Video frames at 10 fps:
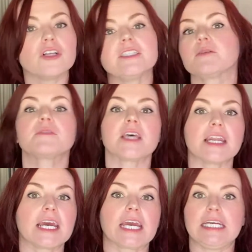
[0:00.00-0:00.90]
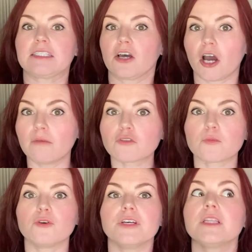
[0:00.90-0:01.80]
it's upsetting, it's
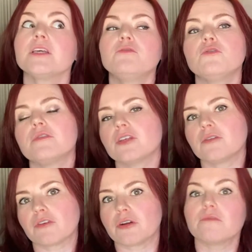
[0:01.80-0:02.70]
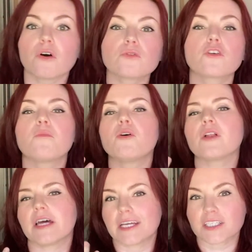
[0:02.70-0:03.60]
uncomfortable, it leaves you feeling very vulnerable
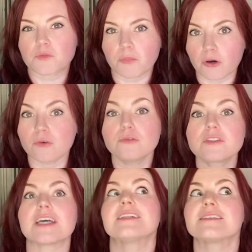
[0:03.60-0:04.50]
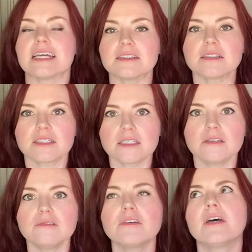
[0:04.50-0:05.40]
and exposed and
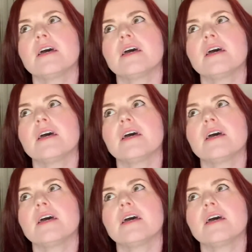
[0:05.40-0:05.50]
sensitive.